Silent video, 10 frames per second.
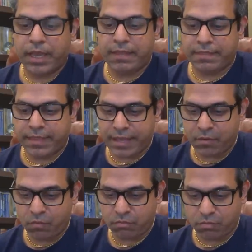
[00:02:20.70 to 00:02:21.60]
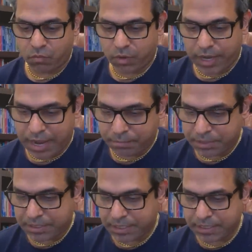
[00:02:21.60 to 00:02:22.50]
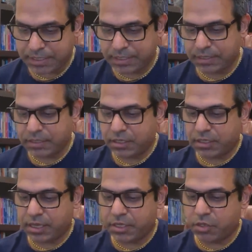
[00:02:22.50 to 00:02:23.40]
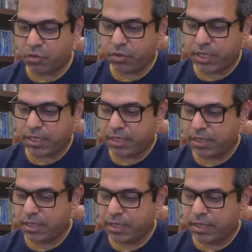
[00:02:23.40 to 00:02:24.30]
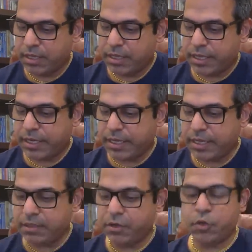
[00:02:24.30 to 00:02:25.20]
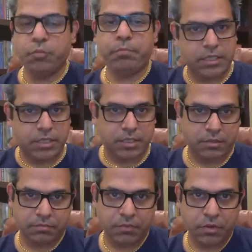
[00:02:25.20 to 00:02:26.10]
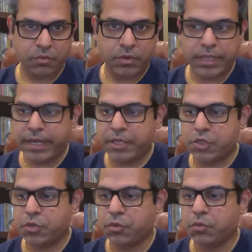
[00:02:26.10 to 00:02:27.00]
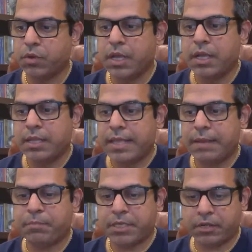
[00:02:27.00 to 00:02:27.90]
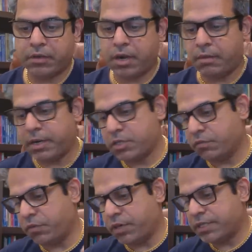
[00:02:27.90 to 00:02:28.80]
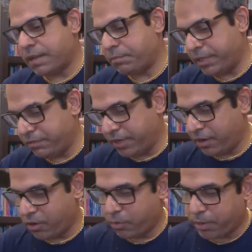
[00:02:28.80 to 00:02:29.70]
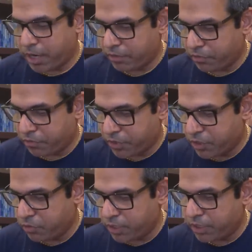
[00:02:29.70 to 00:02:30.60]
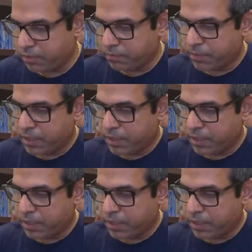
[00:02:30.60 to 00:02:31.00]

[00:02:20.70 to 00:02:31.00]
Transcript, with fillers: And then what happens is a yogi can either do related to that particular karma. So, for example, even in autobiography of a yogi,